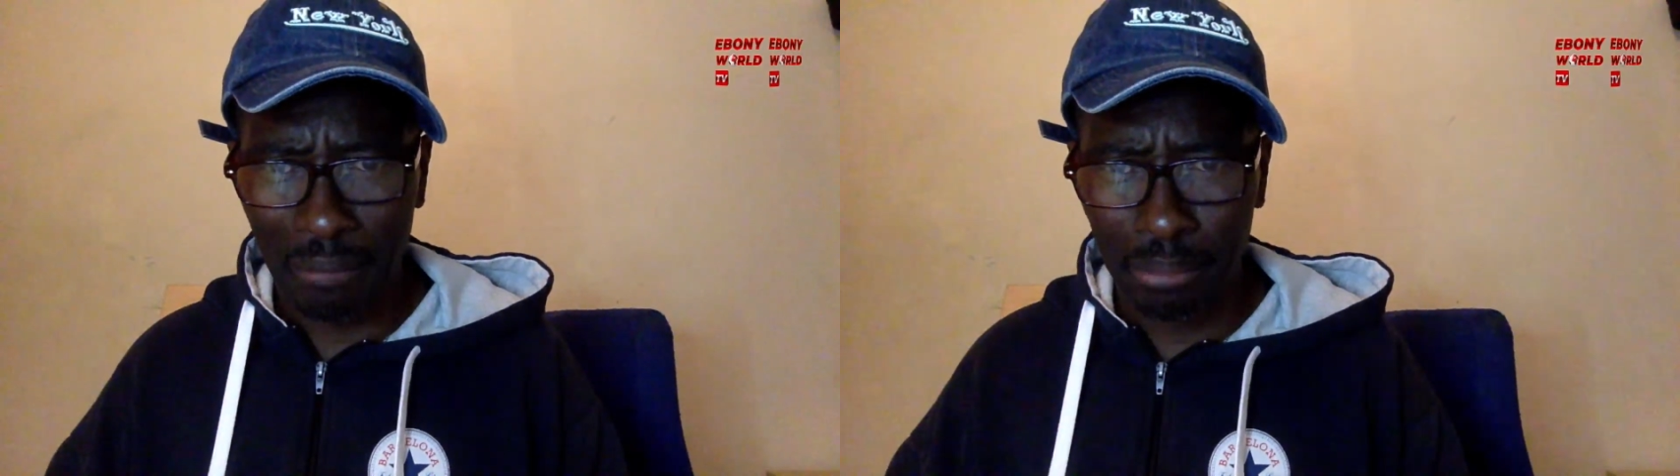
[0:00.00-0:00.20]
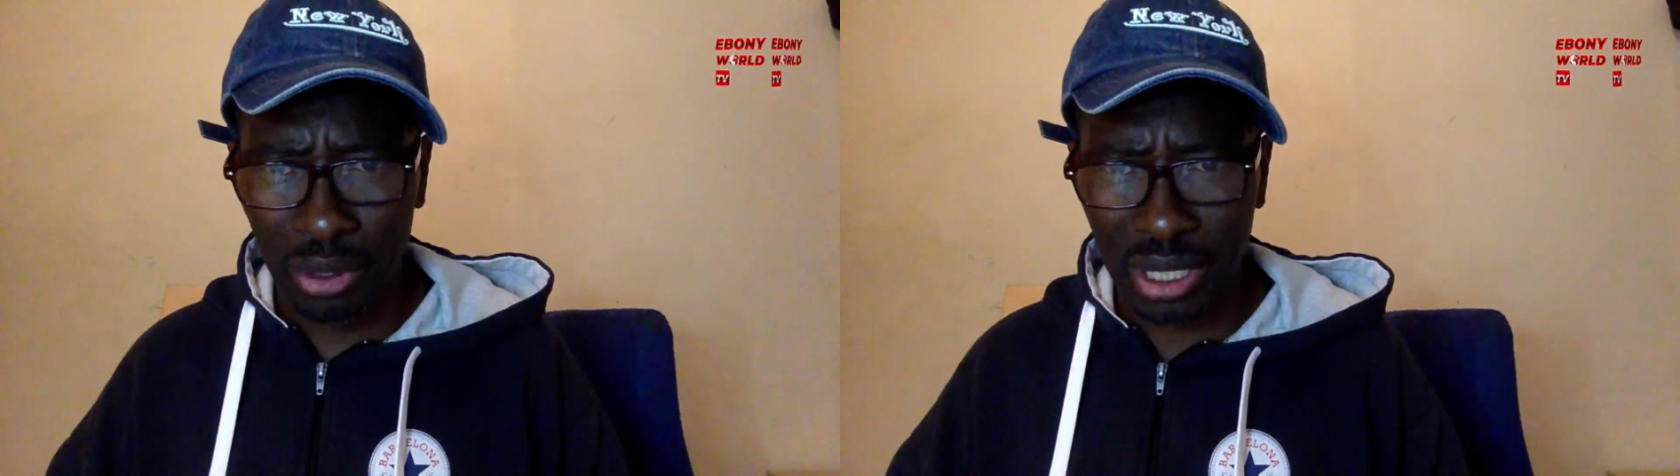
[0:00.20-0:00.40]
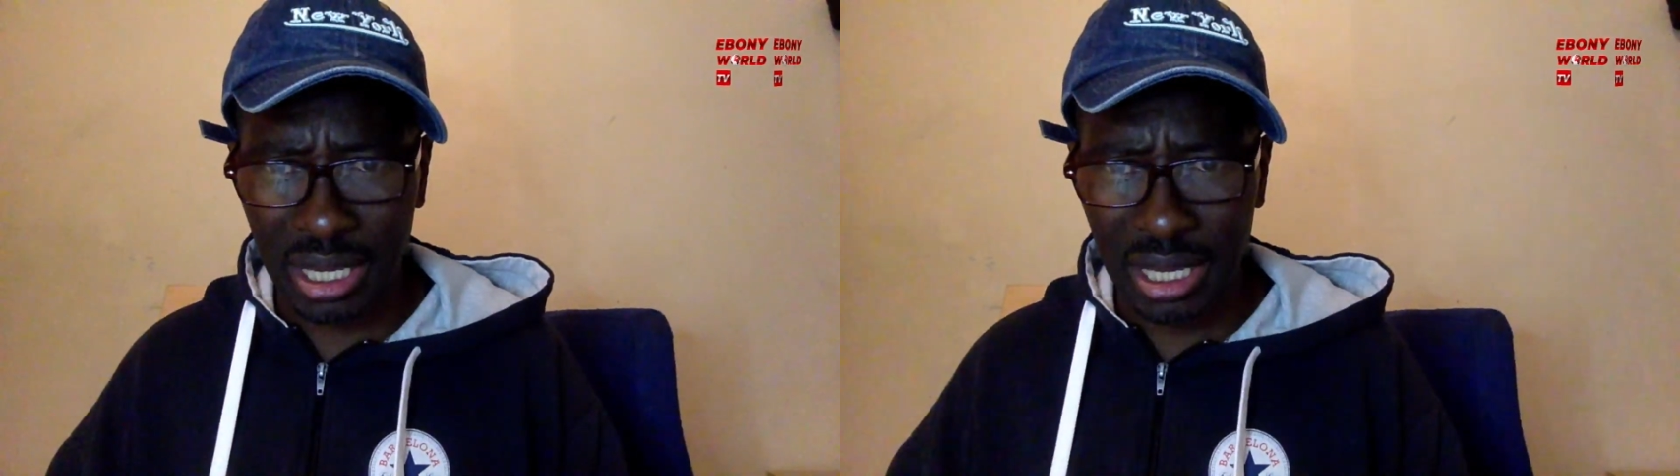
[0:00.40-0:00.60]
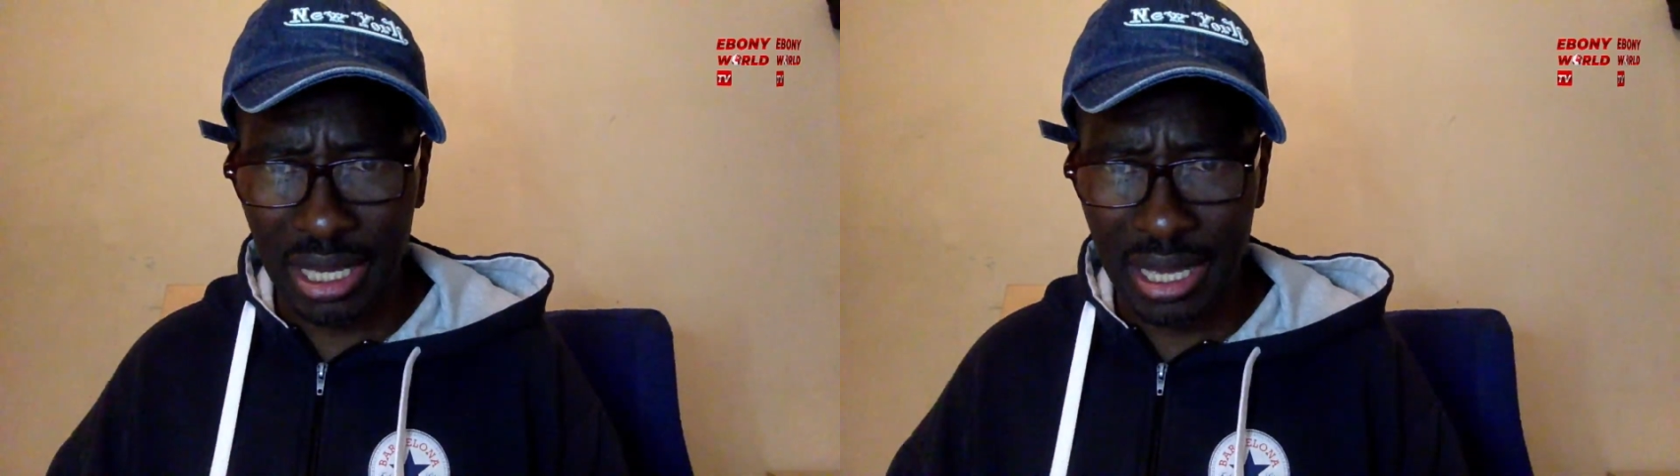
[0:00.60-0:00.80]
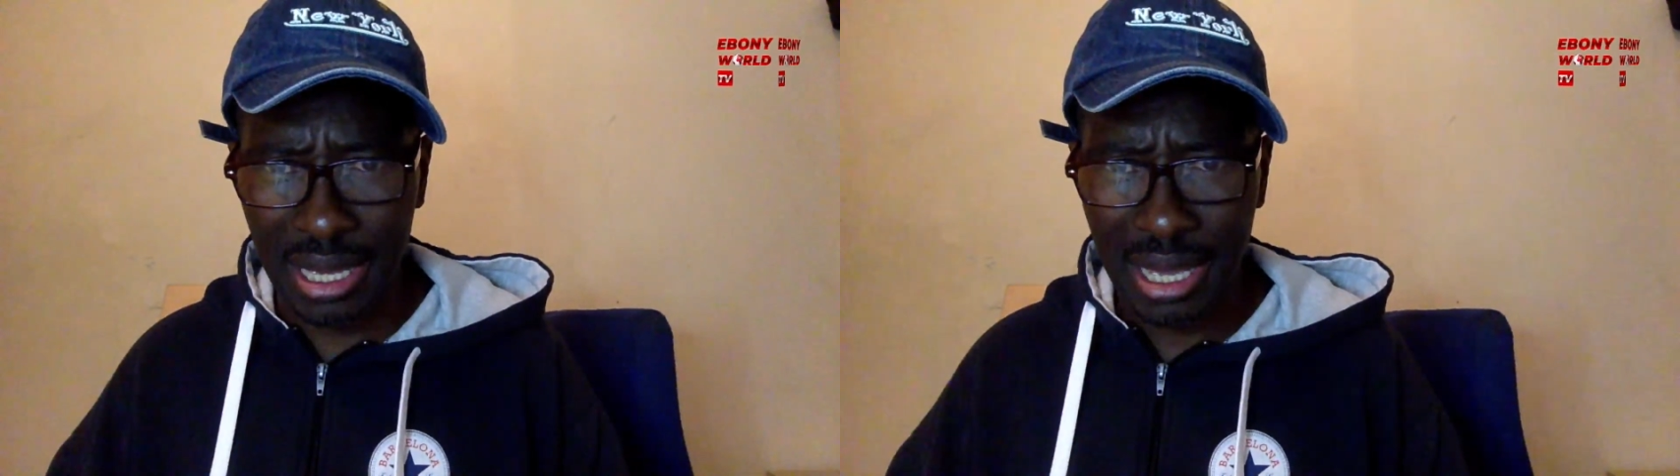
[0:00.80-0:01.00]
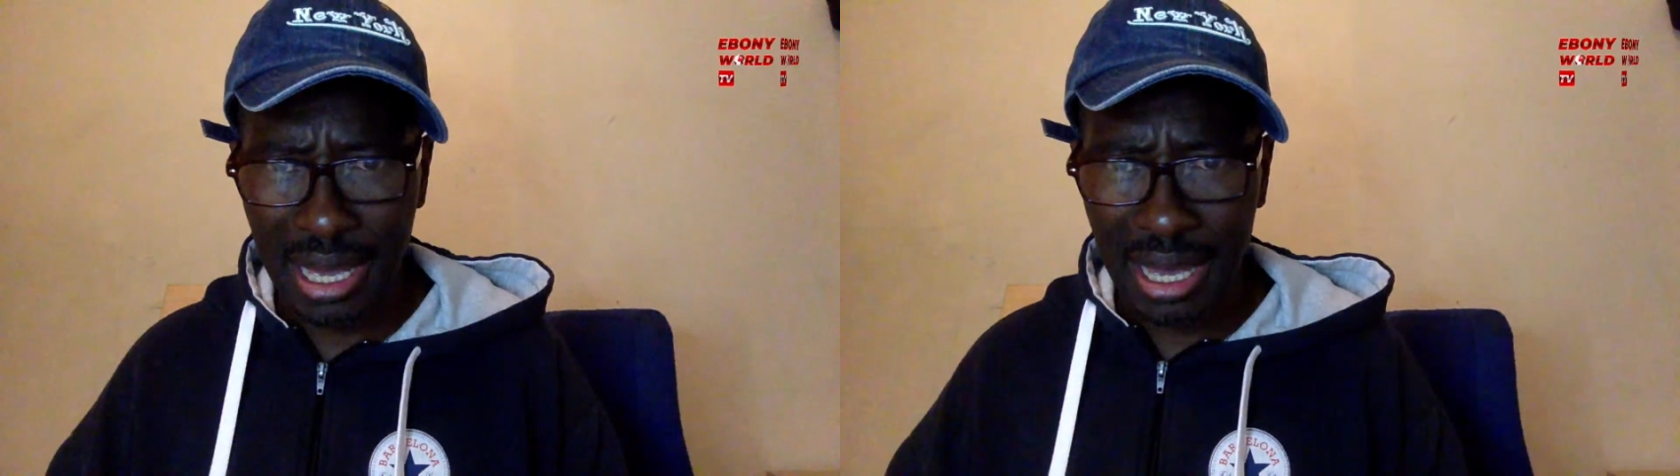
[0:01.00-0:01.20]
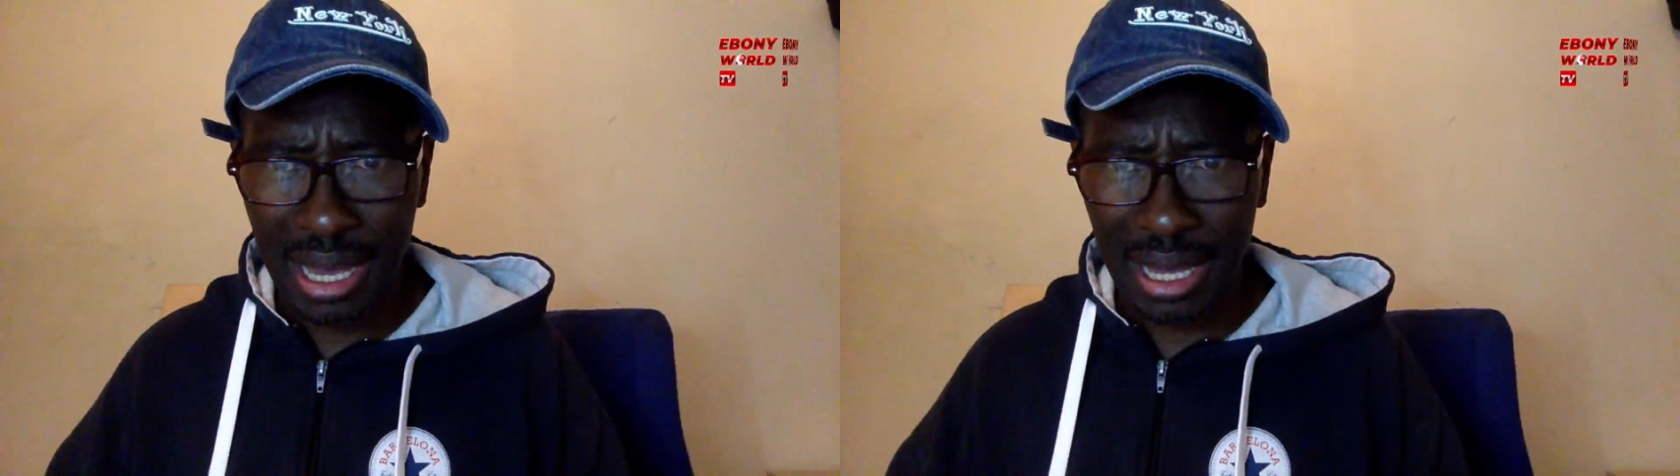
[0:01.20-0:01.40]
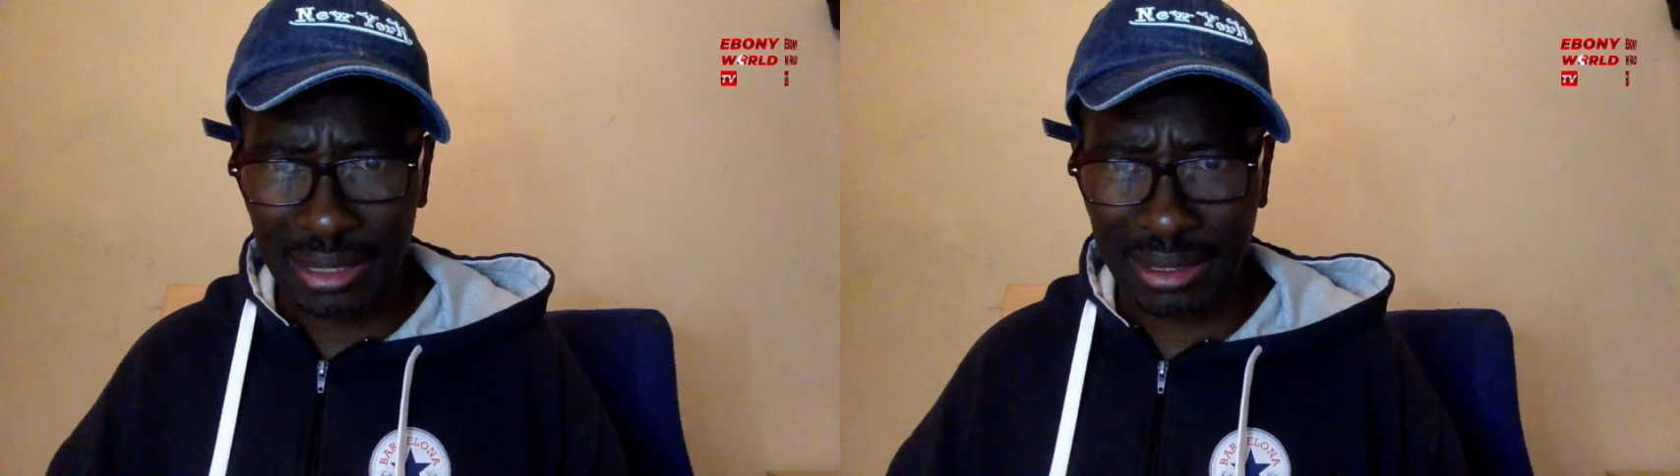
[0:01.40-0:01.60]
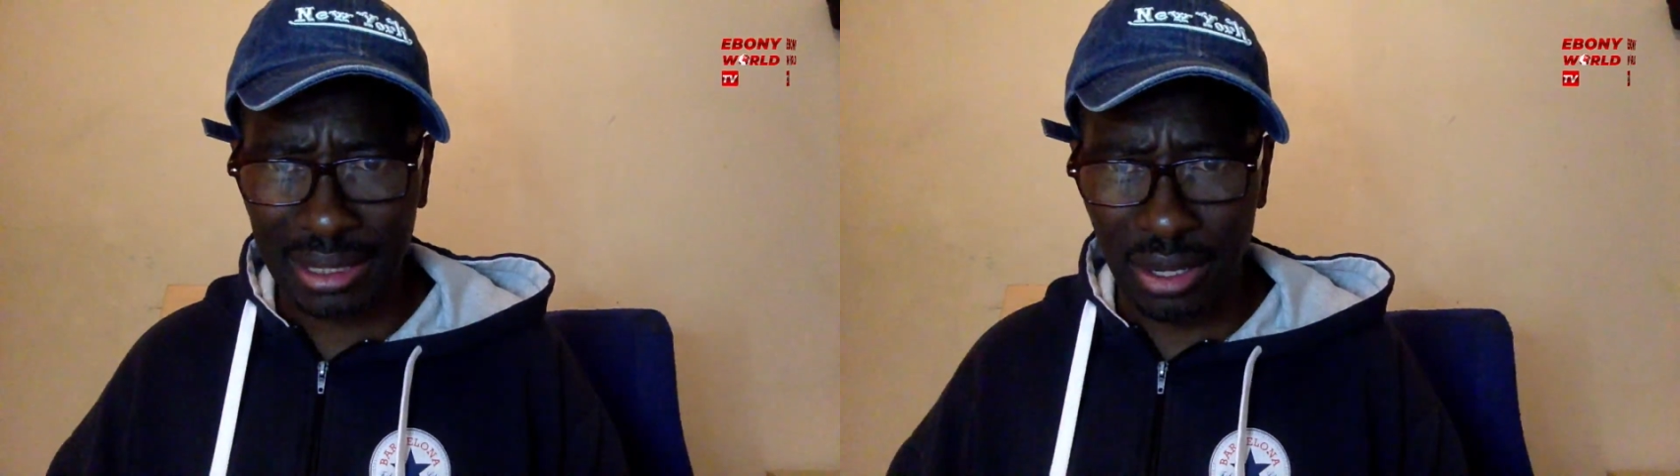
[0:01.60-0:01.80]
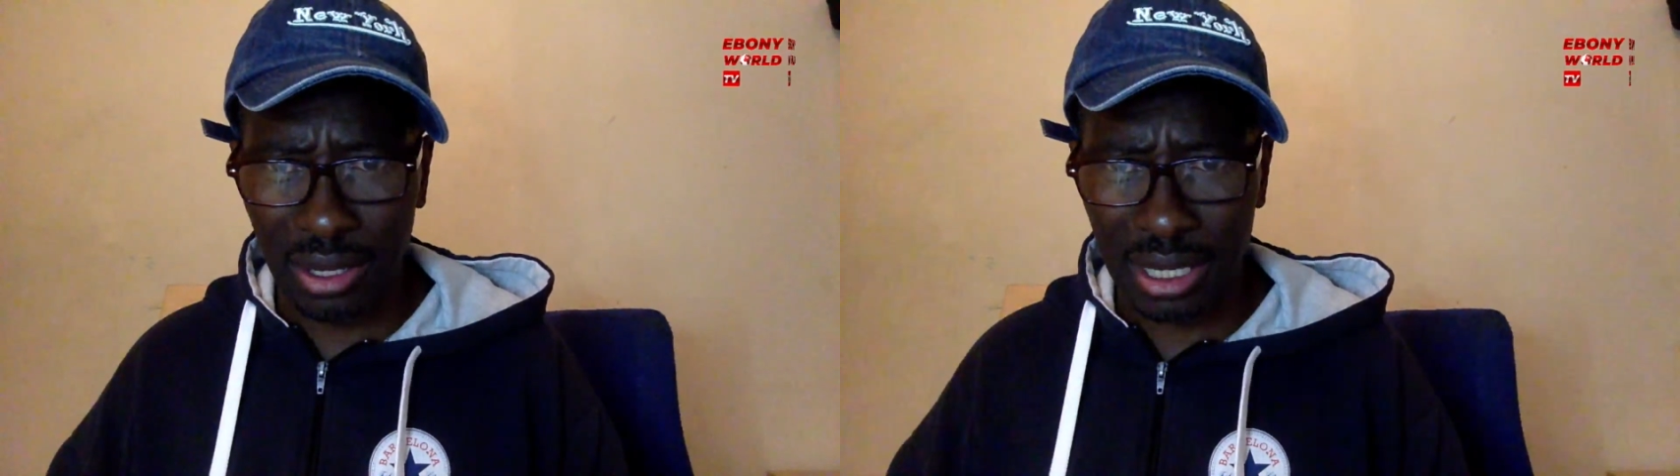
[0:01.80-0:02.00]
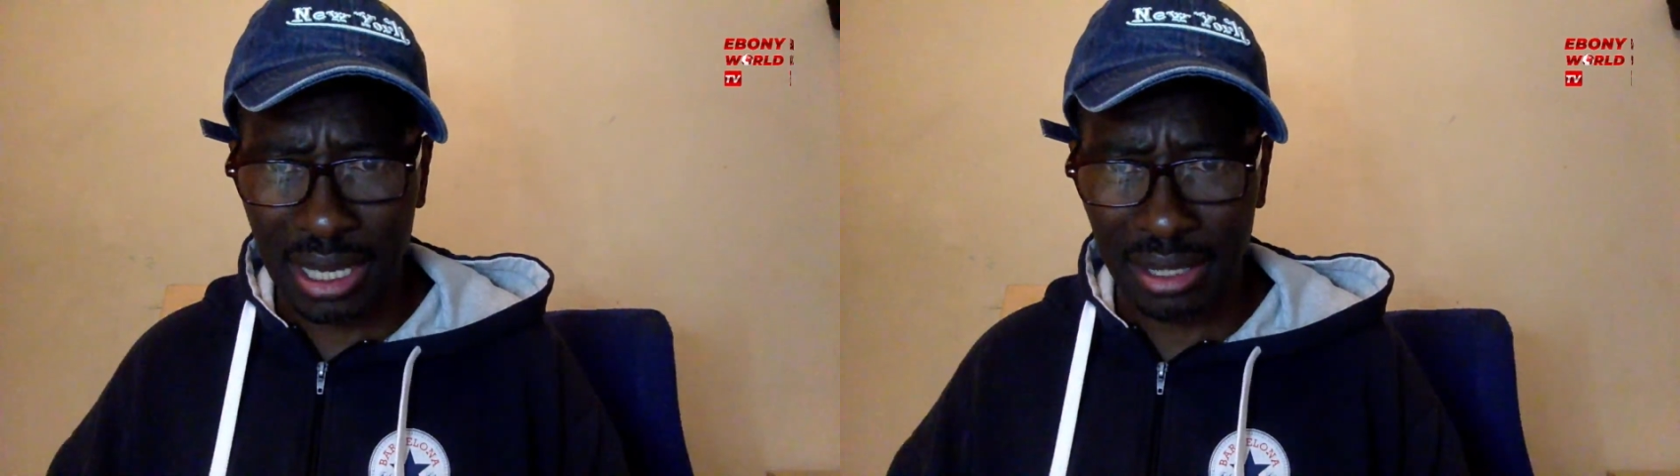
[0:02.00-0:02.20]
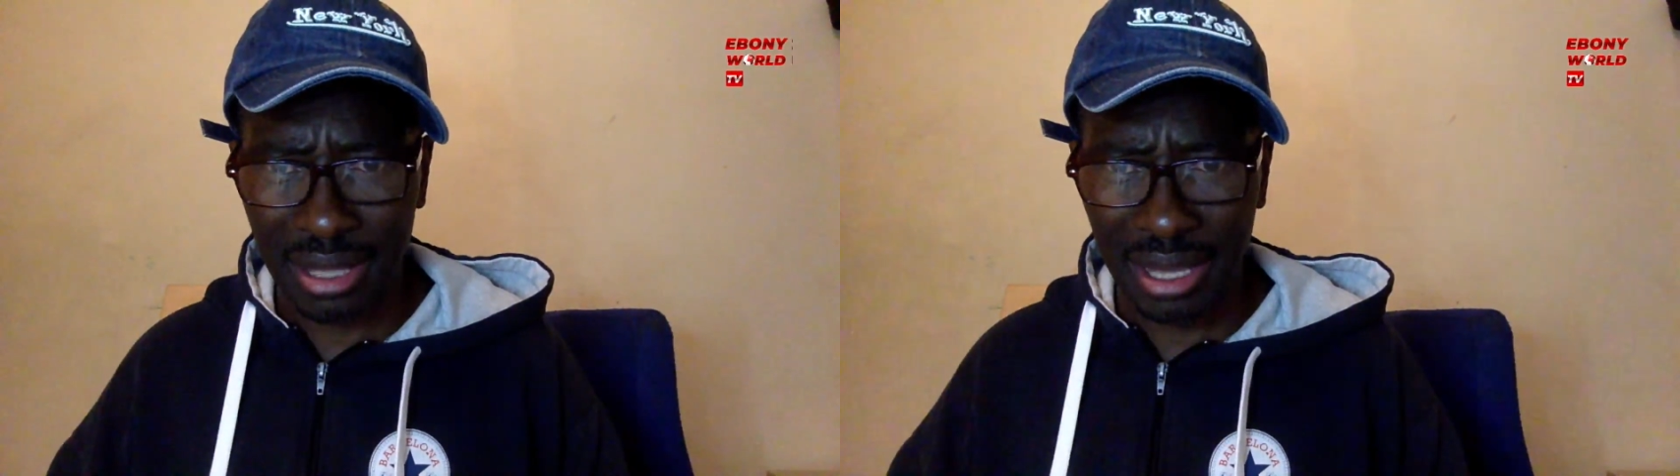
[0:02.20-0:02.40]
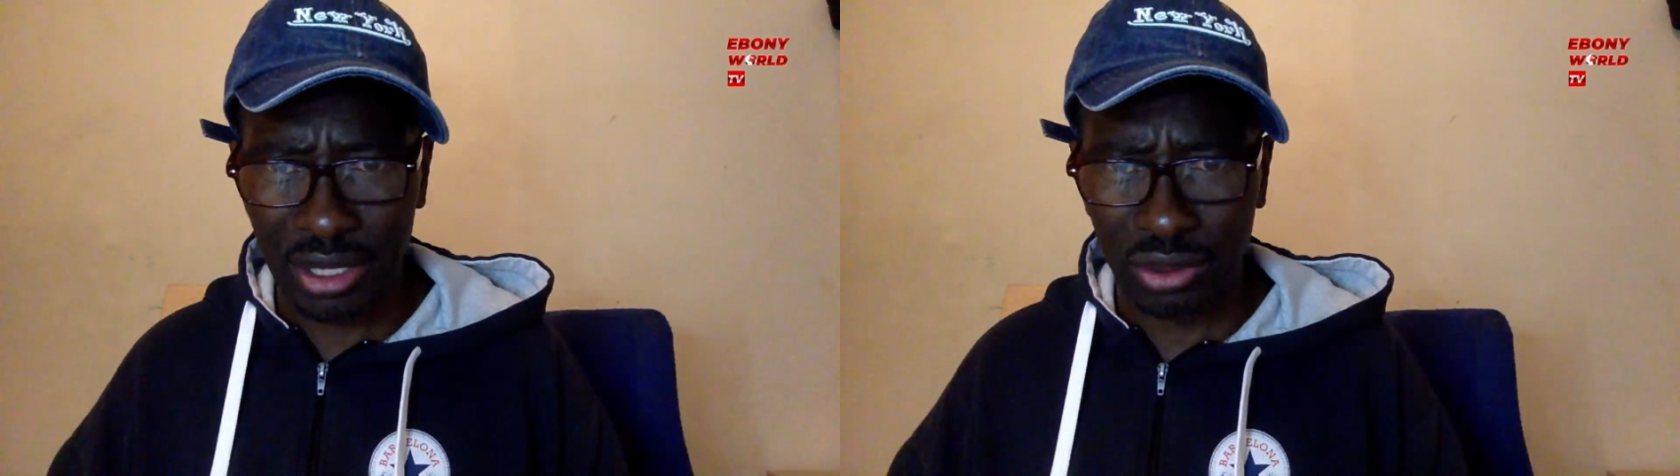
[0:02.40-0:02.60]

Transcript: Okay, thank